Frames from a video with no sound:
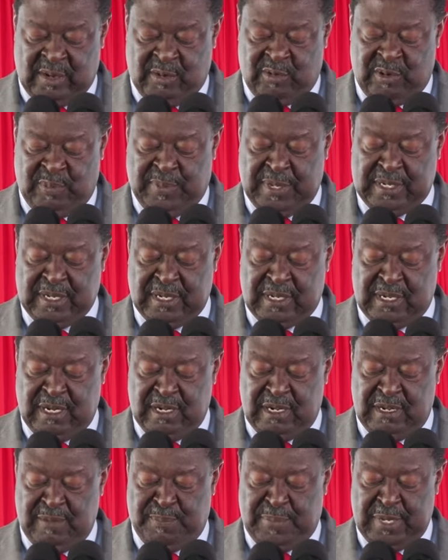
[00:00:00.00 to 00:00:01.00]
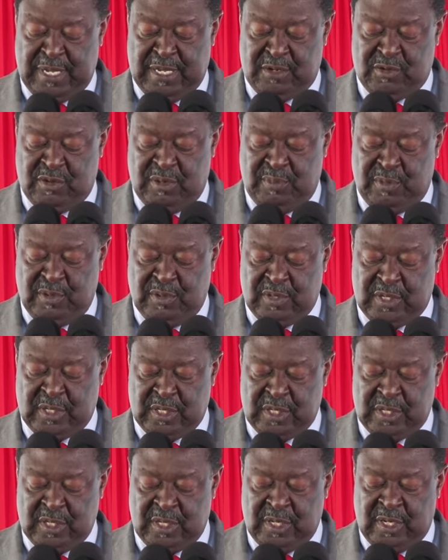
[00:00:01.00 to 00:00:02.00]
We particularly pay
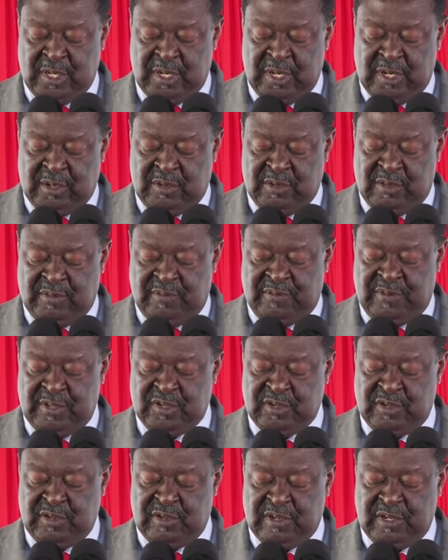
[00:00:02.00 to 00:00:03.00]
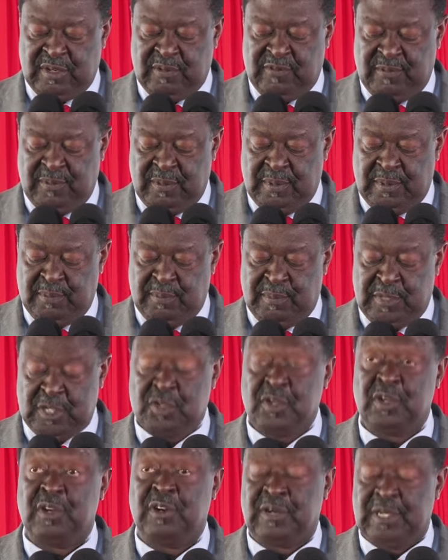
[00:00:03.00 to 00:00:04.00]
tribute to the visionary
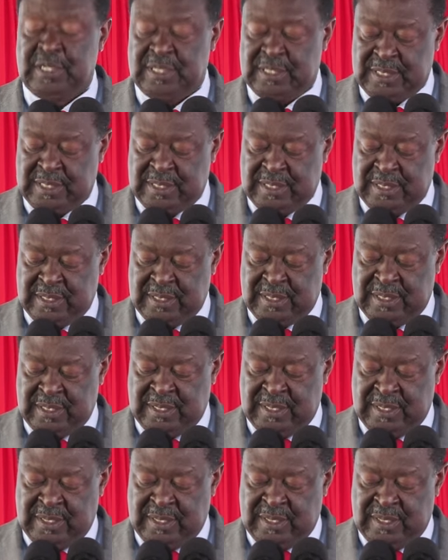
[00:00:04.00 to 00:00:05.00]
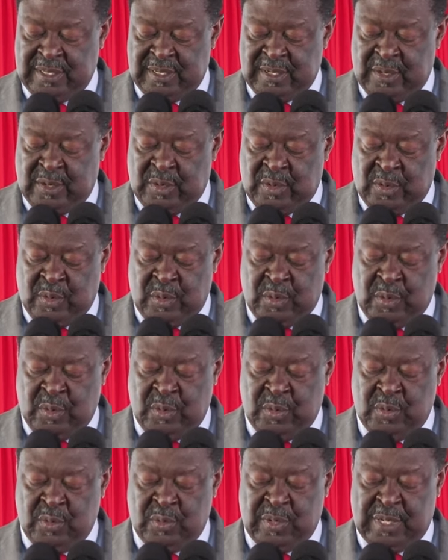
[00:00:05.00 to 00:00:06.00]
missionaries
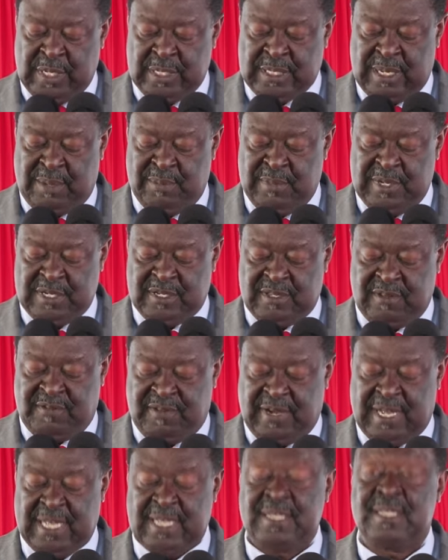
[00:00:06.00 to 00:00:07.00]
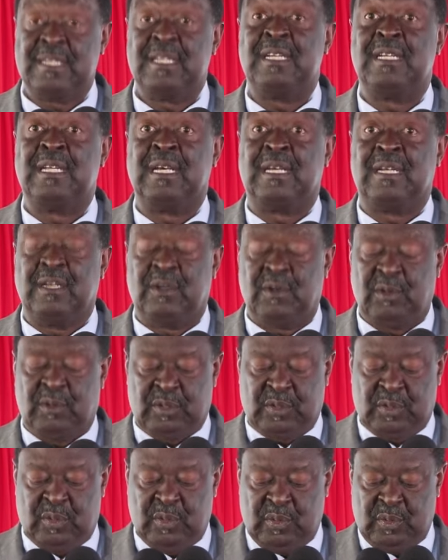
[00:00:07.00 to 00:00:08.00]
who established the first technical
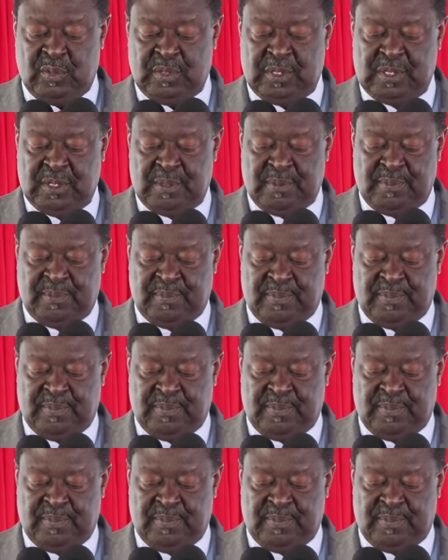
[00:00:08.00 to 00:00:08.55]
schools.